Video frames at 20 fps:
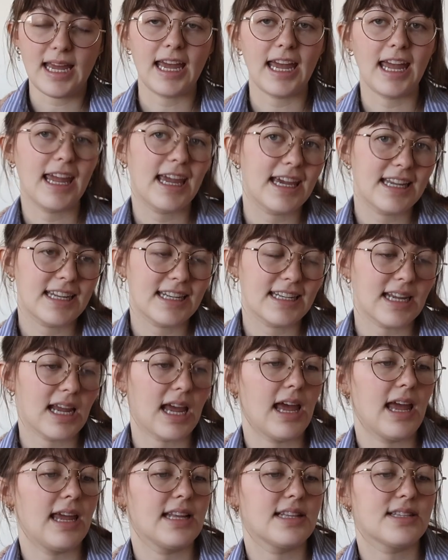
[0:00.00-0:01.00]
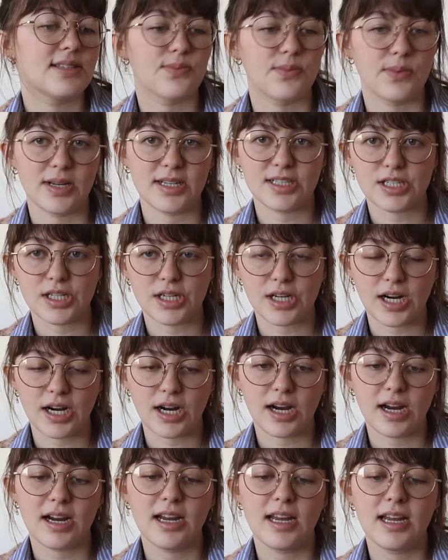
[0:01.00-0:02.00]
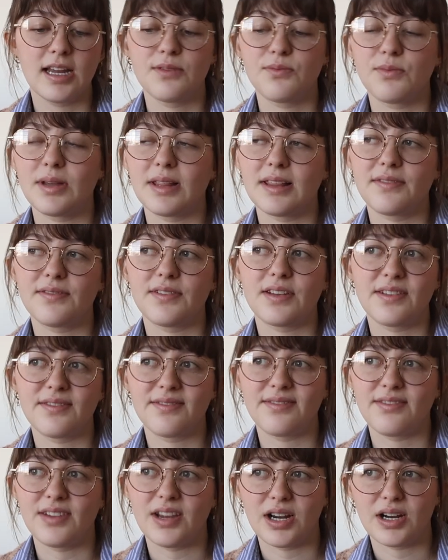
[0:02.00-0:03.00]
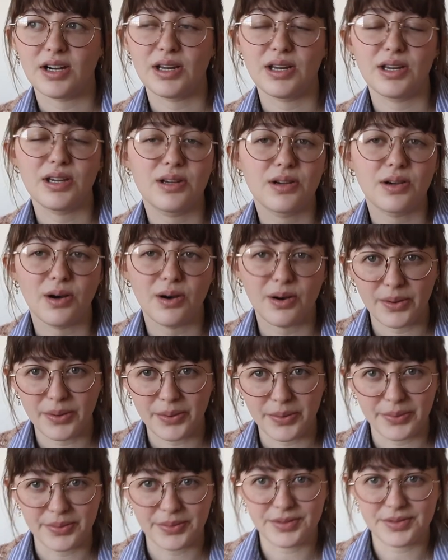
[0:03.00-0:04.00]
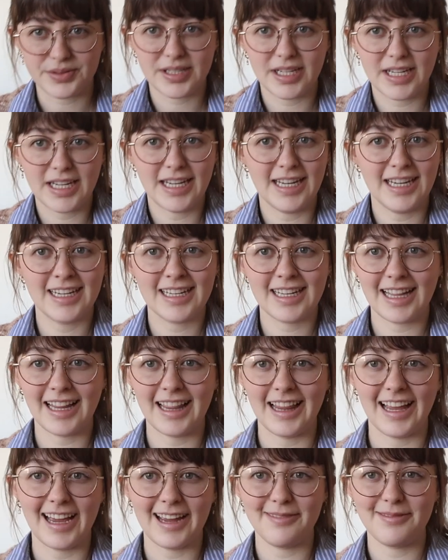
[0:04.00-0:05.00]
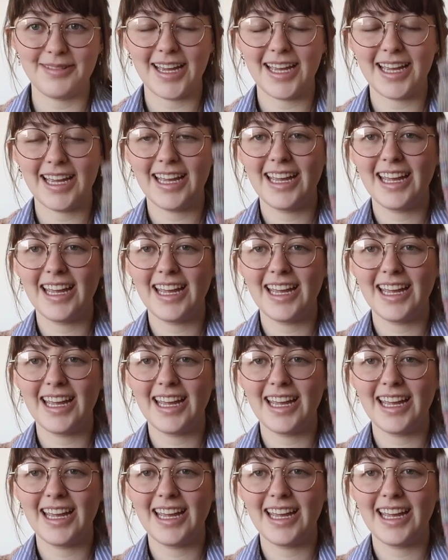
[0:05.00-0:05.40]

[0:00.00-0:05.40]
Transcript: and it's winter. We live in a very cold climate,